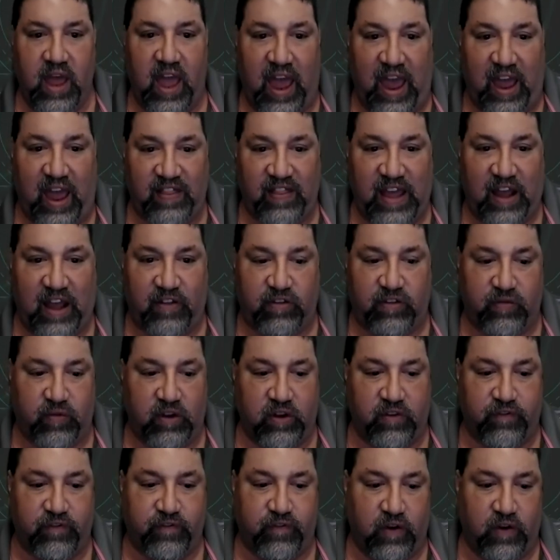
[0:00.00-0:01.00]
And that's for
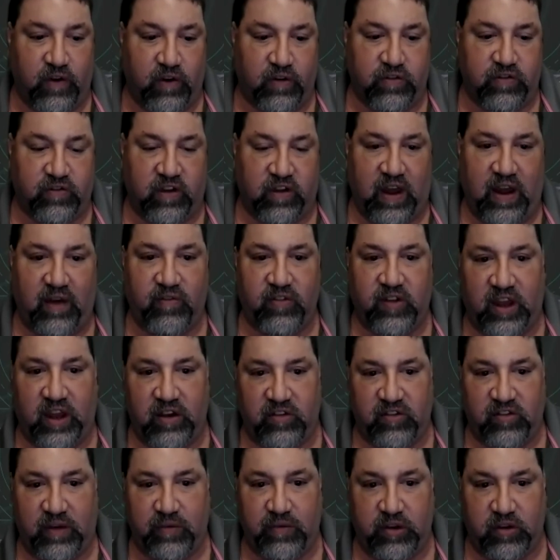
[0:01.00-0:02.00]
the first time data is
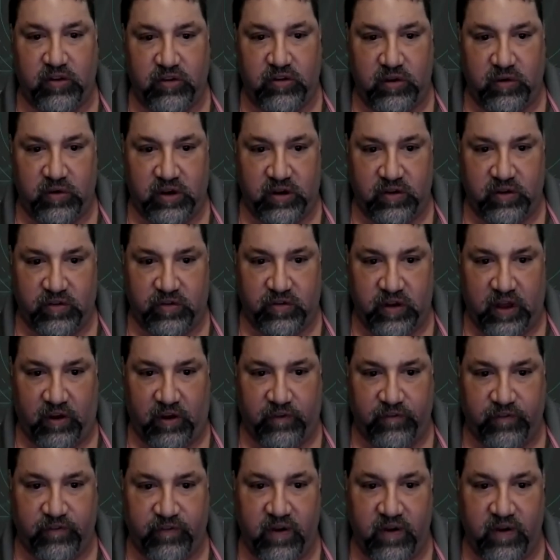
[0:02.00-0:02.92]
able to do it itself.